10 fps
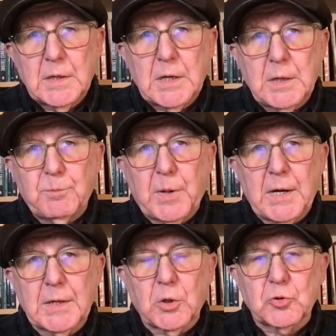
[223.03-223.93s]
her
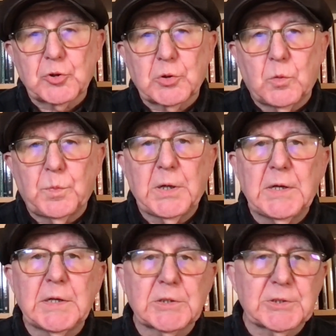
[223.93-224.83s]
biological
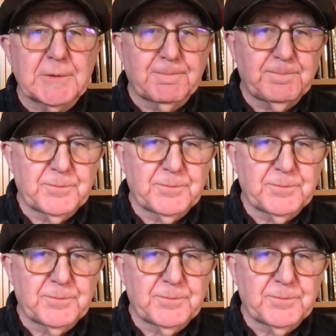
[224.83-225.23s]
person,